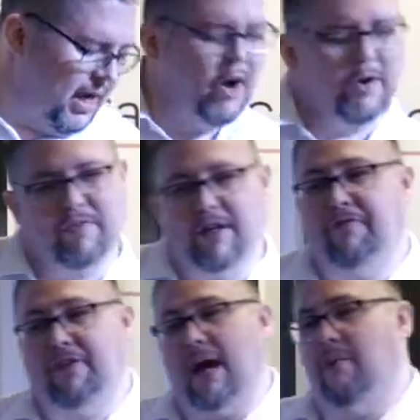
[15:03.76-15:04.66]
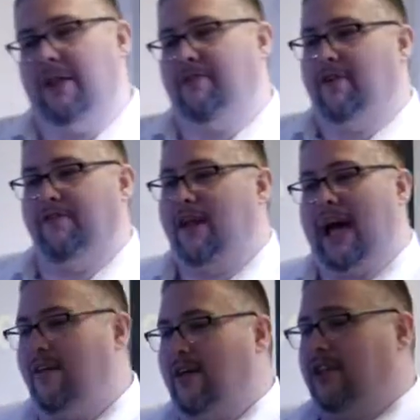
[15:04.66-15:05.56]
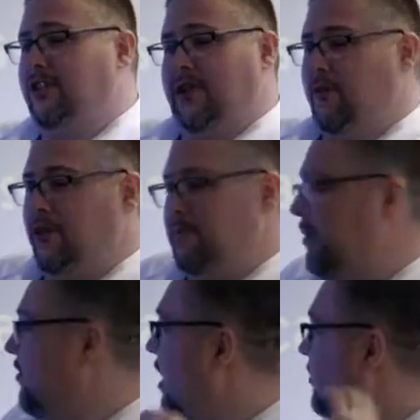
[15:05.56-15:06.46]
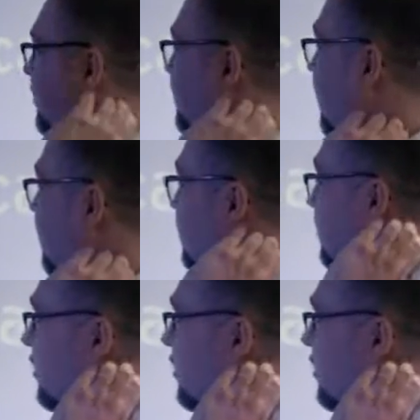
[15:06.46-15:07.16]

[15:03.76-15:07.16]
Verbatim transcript: Oh, and if they're flat, if they're flat, they're still going to be a thousand. So,